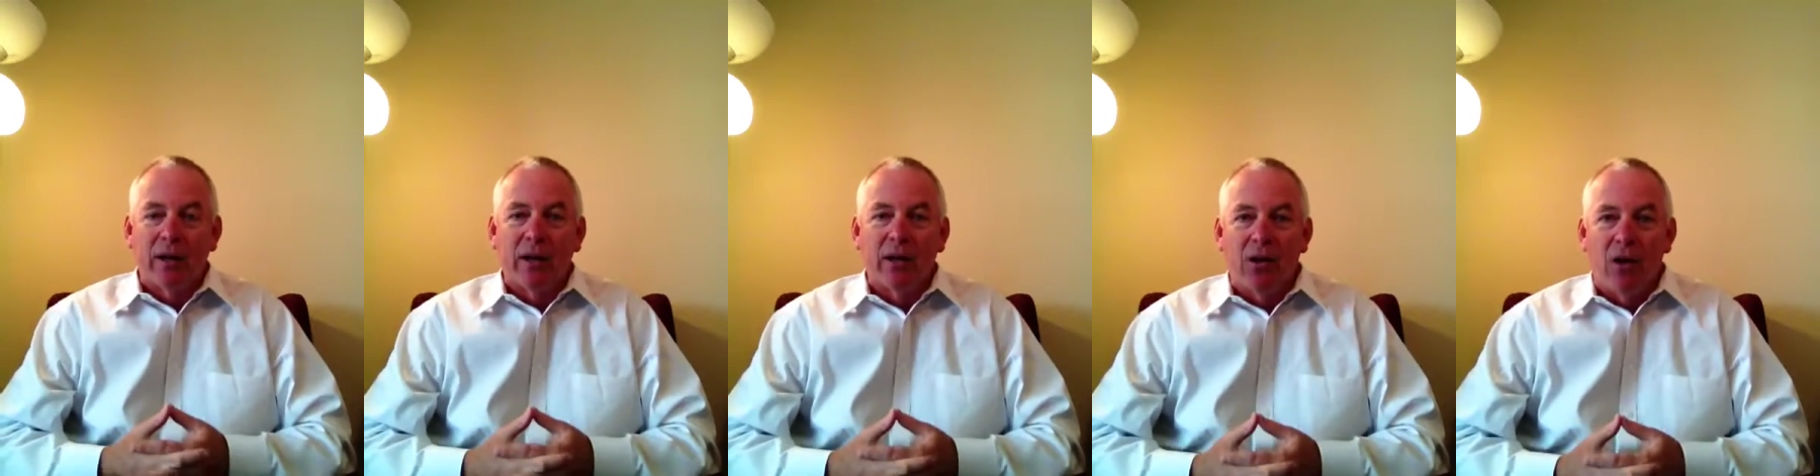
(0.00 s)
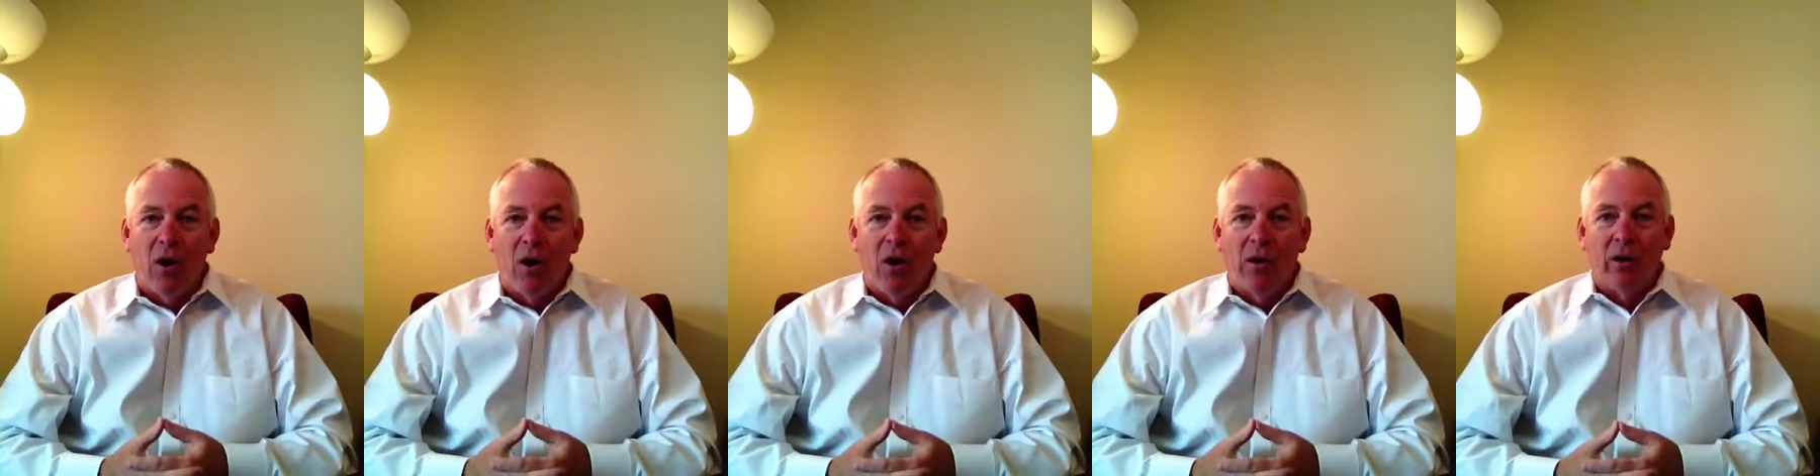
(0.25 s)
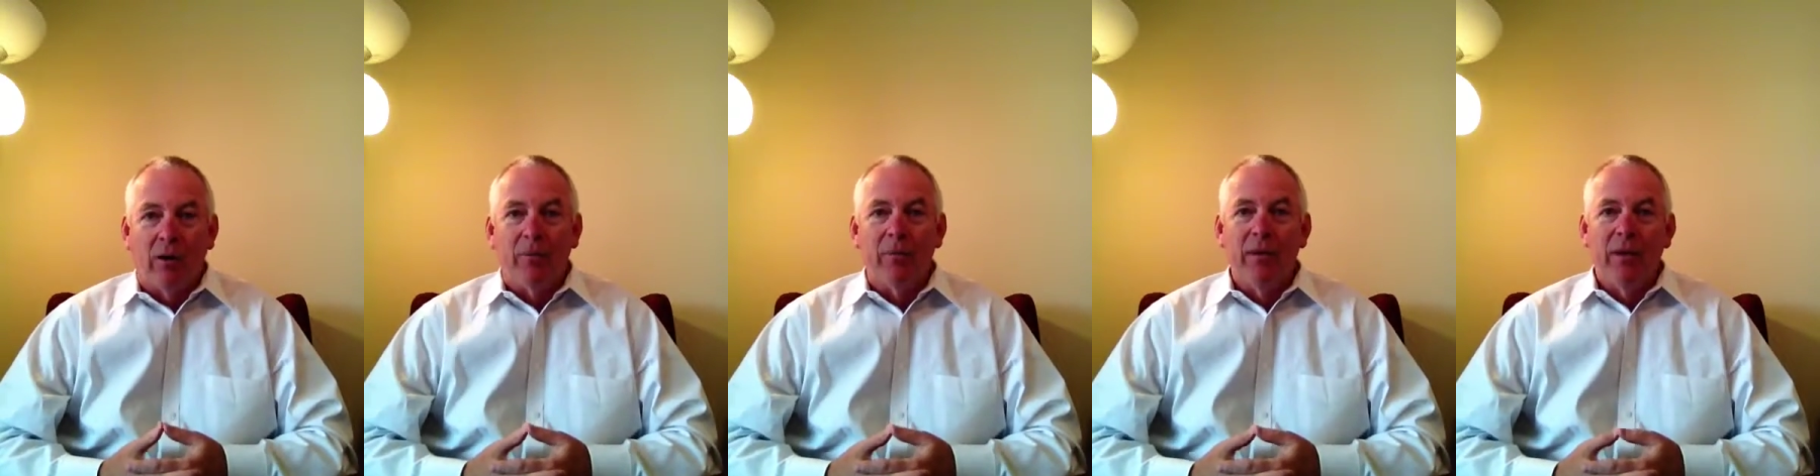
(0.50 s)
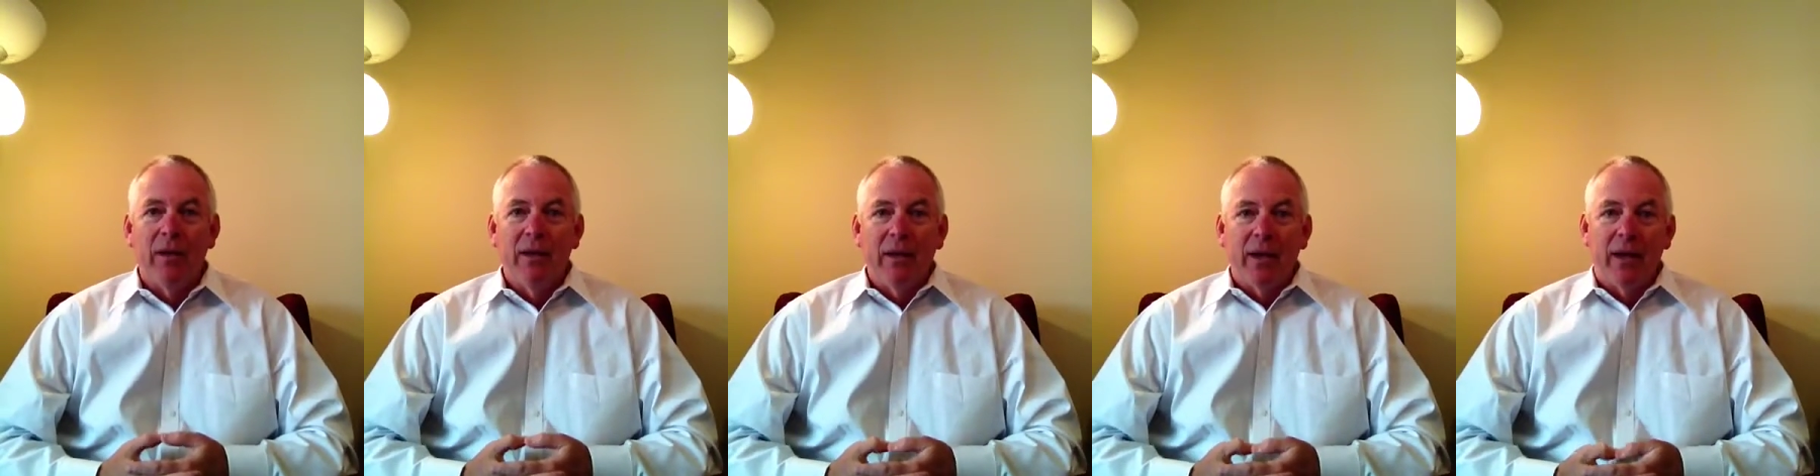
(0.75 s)
I call
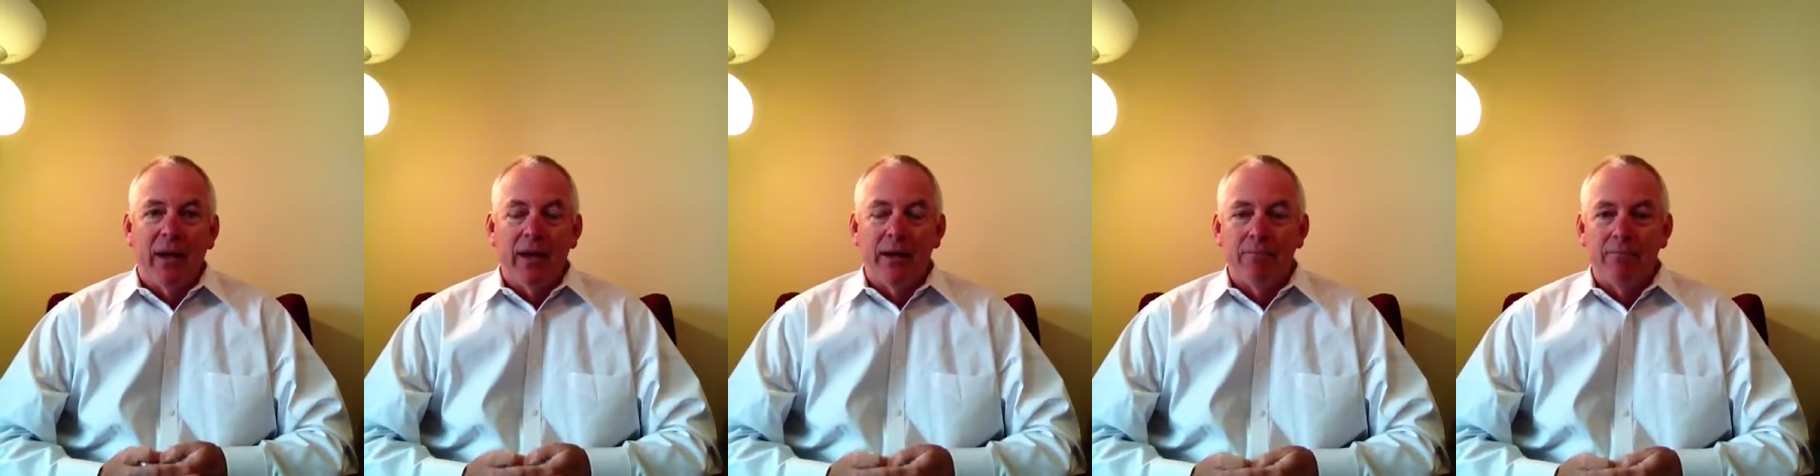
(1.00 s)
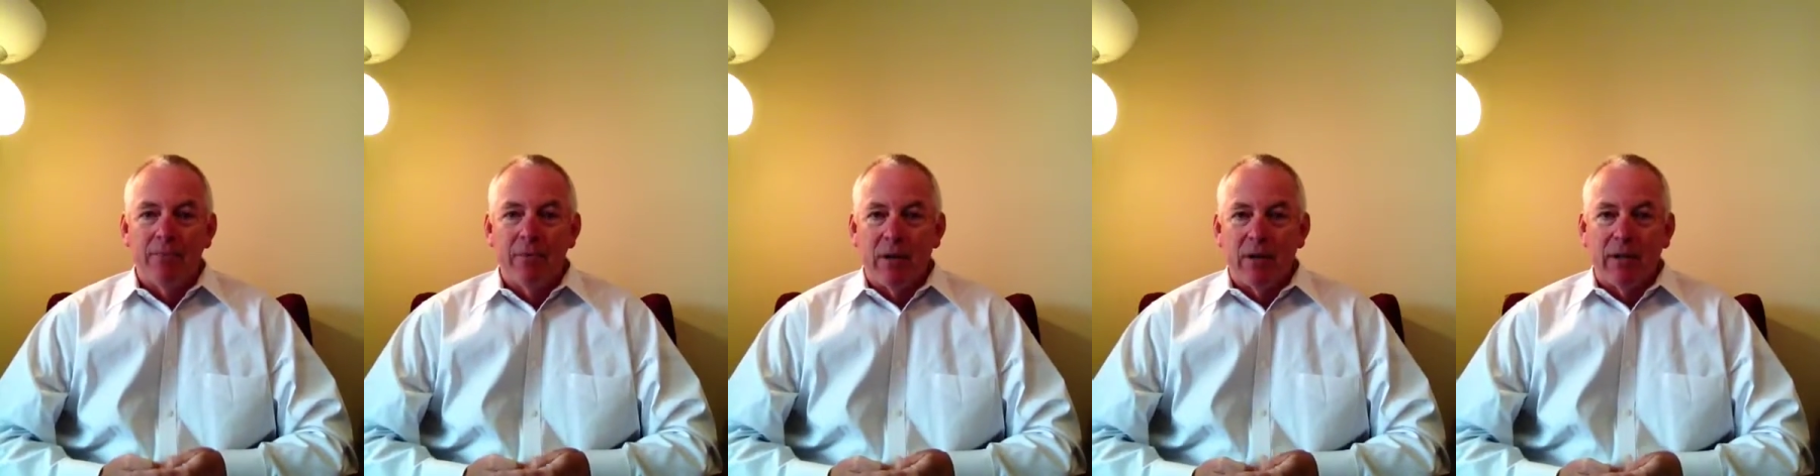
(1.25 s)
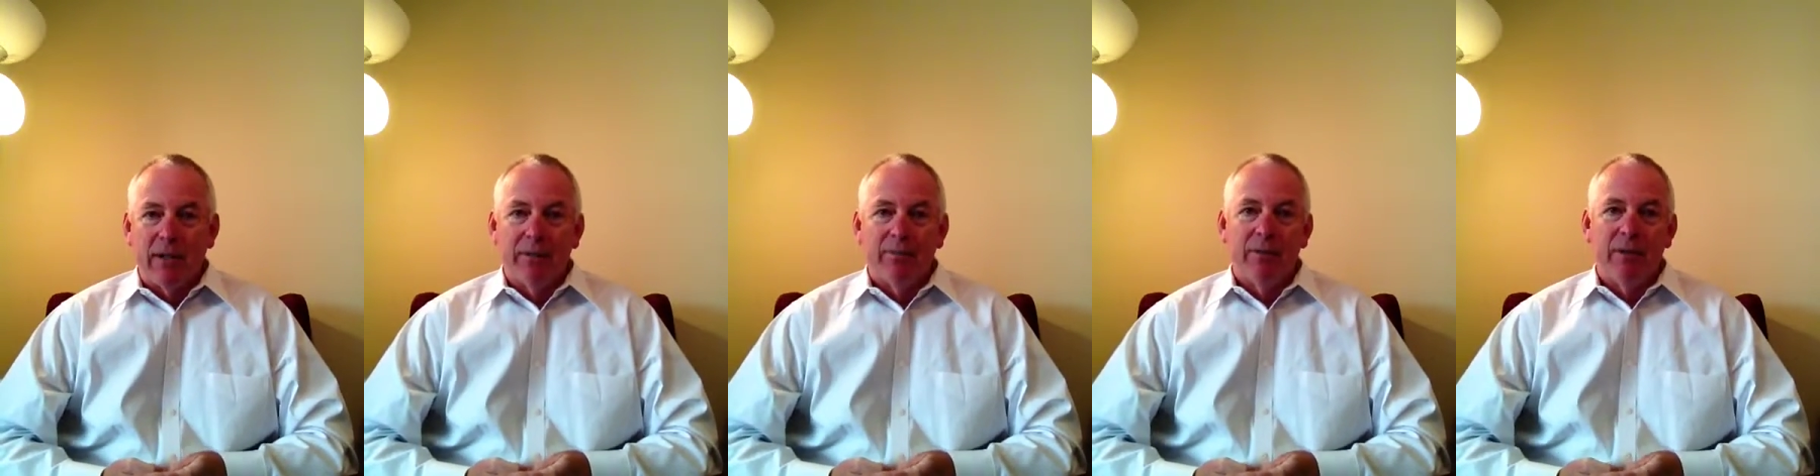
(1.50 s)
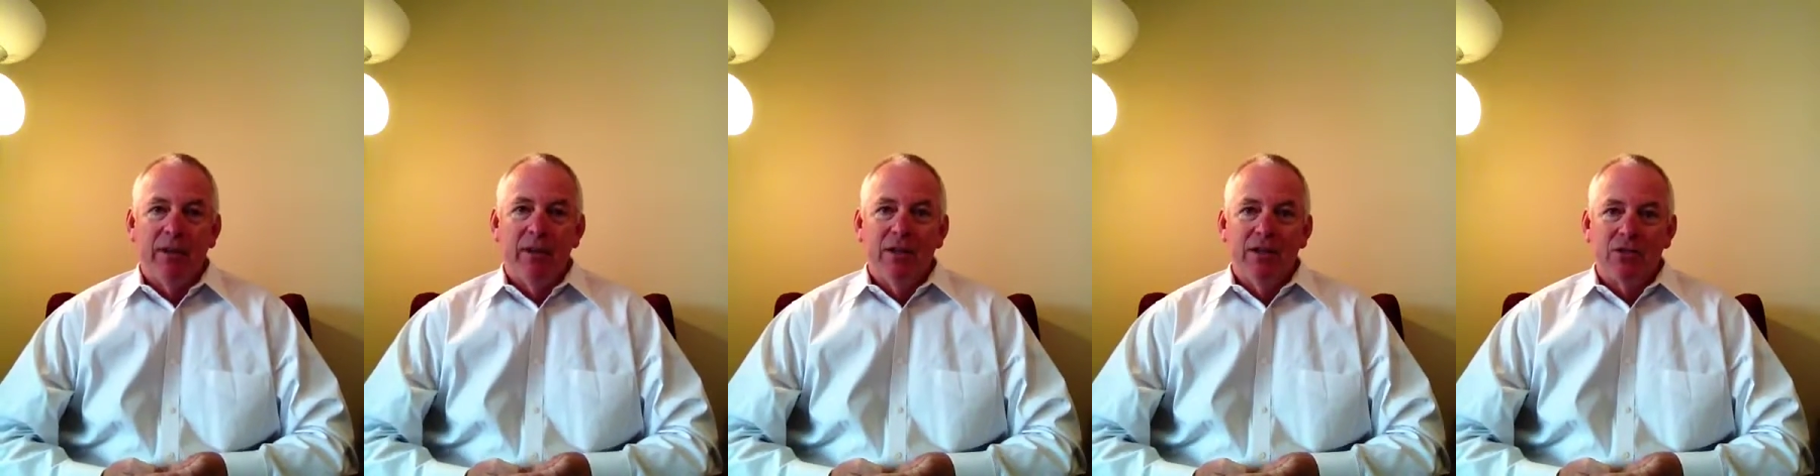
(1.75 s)
them.